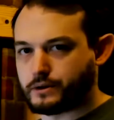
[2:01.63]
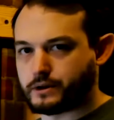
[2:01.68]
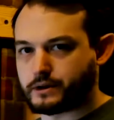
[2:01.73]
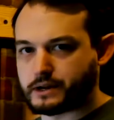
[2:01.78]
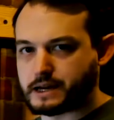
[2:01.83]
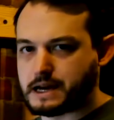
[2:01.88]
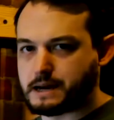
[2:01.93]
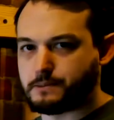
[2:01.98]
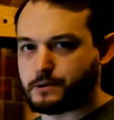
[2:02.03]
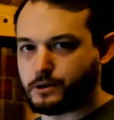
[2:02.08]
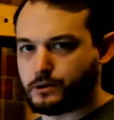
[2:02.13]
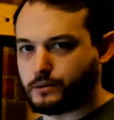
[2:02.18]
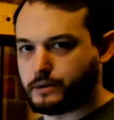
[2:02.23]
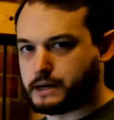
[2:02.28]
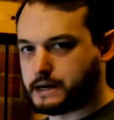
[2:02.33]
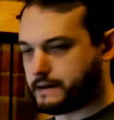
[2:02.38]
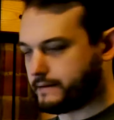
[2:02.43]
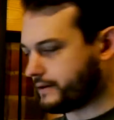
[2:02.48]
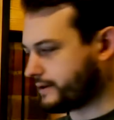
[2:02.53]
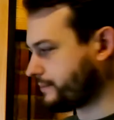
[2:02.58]
kappa or
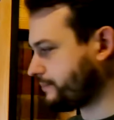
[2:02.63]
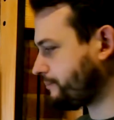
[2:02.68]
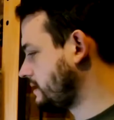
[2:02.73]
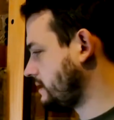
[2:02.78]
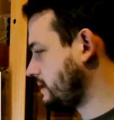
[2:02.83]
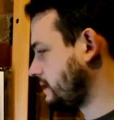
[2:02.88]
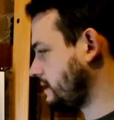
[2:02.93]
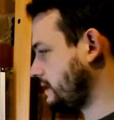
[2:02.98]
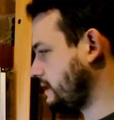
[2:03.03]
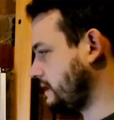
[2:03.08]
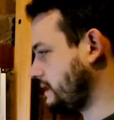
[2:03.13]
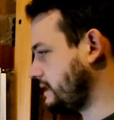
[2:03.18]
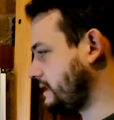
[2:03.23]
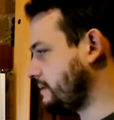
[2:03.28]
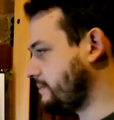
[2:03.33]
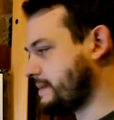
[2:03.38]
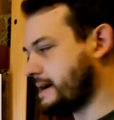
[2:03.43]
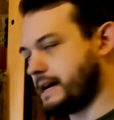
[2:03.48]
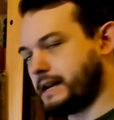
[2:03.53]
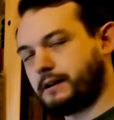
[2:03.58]
whatever, it didn't
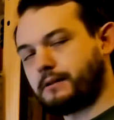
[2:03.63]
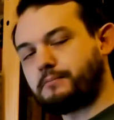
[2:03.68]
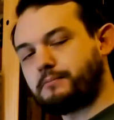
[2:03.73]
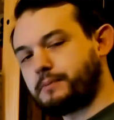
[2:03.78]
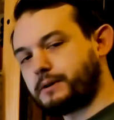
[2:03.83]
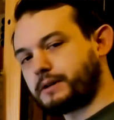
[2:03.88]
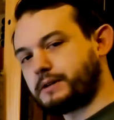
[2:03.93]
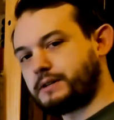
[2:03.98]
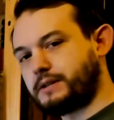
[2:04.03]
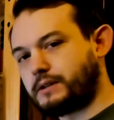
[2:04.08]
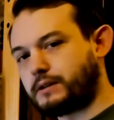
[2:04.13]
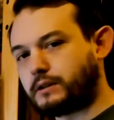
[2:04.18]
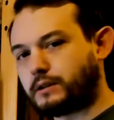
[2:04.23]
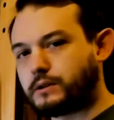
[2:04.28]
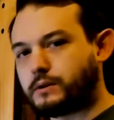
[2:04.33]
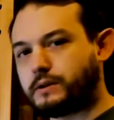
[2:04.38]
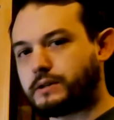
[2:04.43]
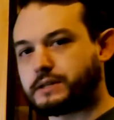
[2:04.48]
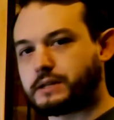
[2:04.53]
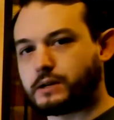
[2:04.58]
matter because you could do
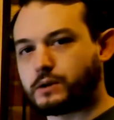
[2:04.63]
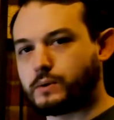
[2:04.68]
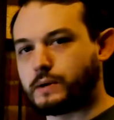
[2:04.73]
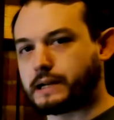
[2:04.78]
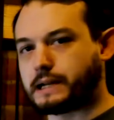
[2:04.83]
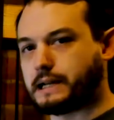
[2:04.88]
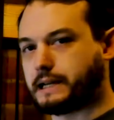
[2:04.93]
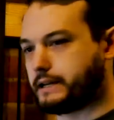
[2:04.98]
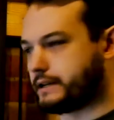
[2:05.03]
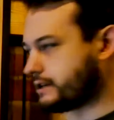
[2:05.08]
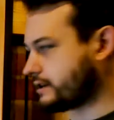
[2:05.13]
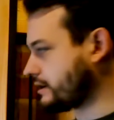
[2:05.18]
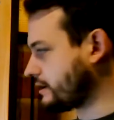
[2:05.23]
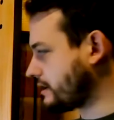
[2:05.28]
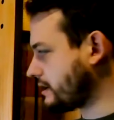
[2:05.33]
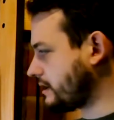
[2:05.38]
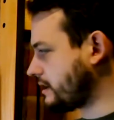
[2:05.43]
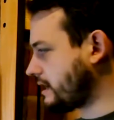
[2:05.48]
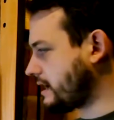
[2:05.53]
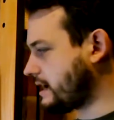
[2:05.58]
it so quickly and you could
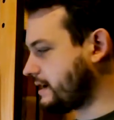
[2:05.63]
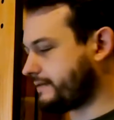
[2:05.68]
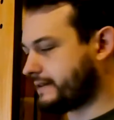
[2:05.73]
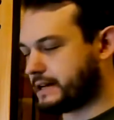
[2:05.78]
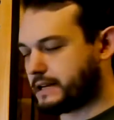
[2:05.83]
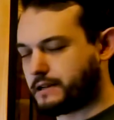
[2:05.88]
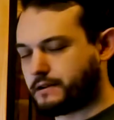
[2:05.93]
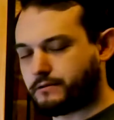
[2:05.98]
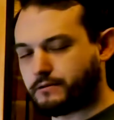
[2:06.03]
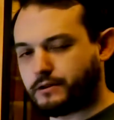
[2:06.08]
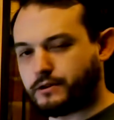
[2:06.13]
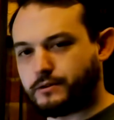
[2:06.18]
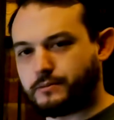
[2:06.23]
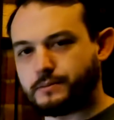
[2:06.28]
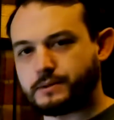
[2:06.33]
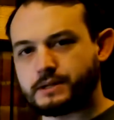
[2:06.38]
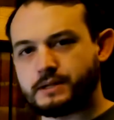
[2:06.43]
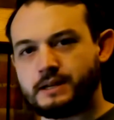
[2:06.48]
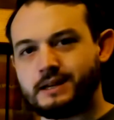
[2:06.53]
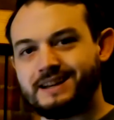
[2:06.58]
go to high value
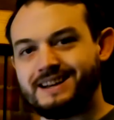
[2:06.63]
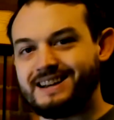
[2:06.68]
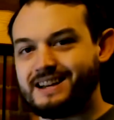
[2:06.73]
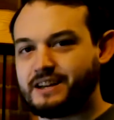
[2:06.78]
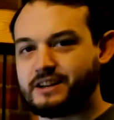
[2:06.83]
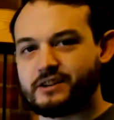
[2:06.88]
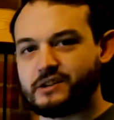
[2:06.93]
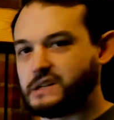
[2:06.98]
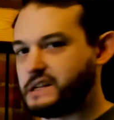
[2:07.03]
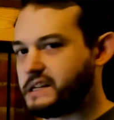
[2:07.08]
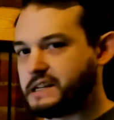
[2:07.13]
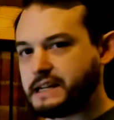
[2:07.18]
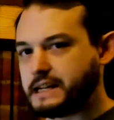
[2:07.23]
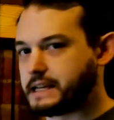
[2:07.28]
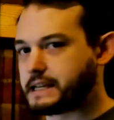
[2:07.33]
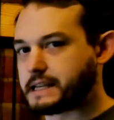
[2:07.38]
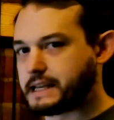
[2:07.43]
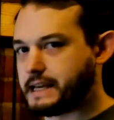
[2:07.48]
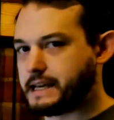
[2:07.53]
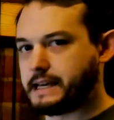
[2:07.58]
rooms. You didn't
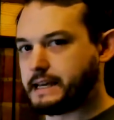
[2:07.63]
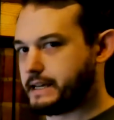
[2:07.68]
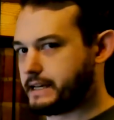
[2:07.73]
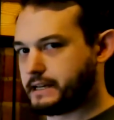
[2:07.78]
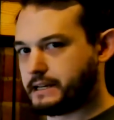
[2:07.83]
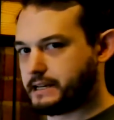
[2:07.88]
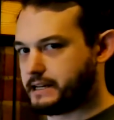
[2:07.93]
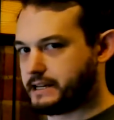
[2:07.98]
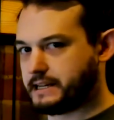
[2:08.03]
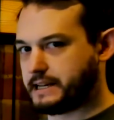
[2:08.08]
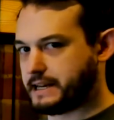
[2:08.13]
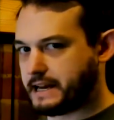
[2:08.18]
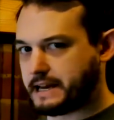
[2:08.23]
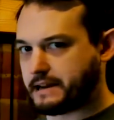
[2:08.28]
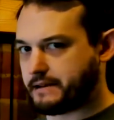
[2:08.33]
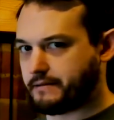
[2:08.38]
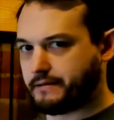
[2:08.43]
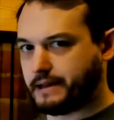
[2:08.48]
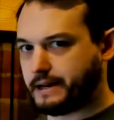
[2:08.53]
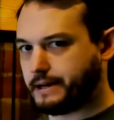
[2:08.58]
need gear, you didn't need any
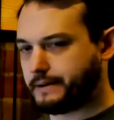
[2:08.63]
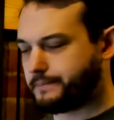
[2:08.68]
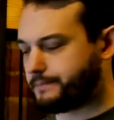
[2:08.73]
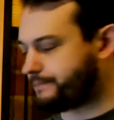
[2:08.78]
of that.